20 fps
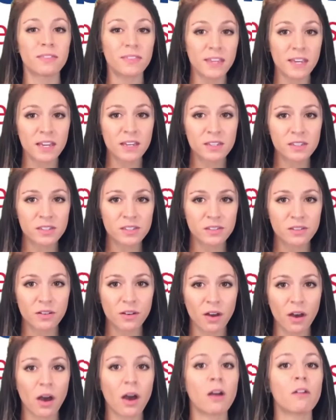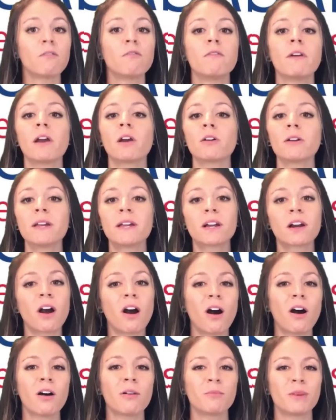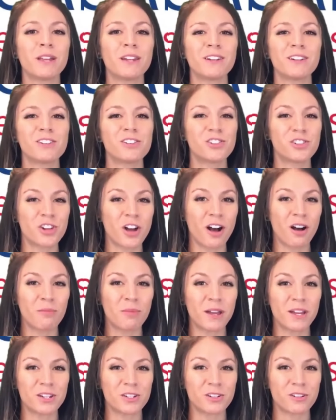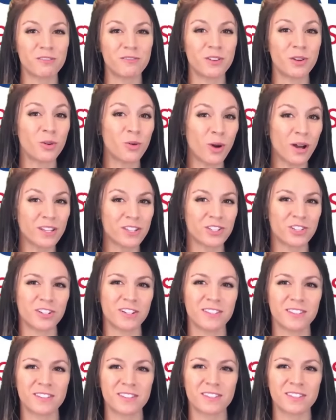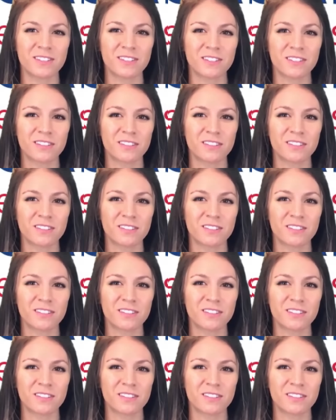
These are very common job interview questions,